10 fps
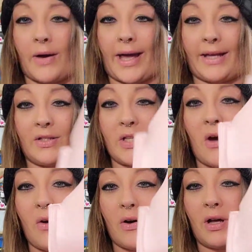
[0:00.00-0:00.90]
Okay,
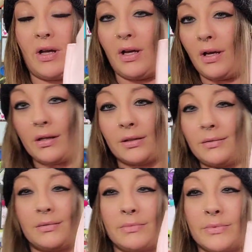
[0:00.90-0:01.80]
so
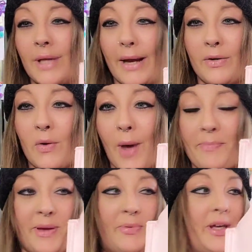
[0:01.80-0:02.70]
I don't know why
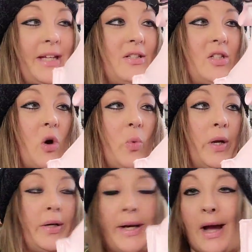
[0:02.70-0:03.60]
people get so
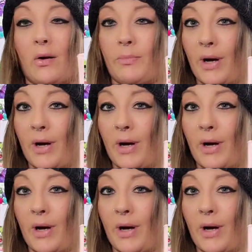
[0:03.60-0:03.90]
weirded out